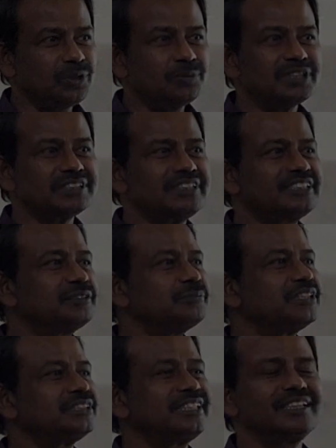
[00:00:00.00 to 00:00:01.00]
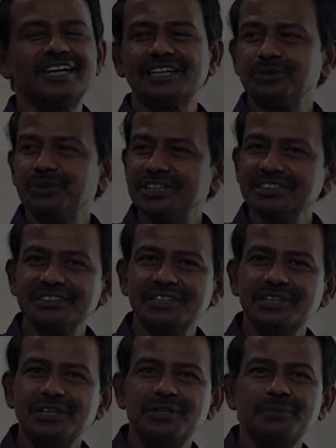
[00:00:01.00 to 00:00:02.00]
one was deterministic, another one is
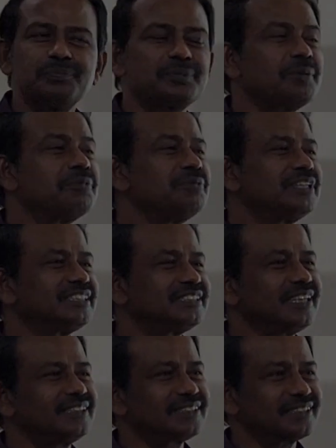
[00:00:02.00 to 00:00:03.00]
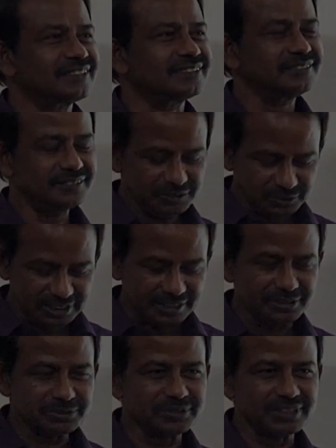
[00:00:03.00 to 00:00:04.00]
probability nature. So
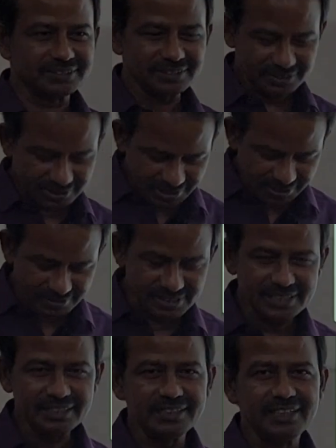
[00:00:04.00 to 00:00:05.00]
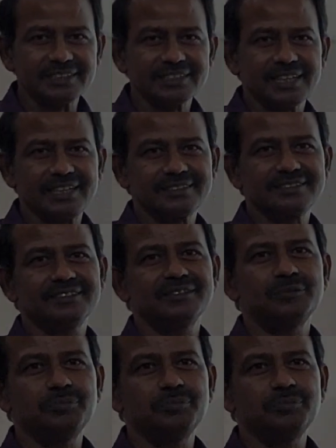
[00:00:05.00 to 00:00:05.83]
thank you, students. We'll see in the next class.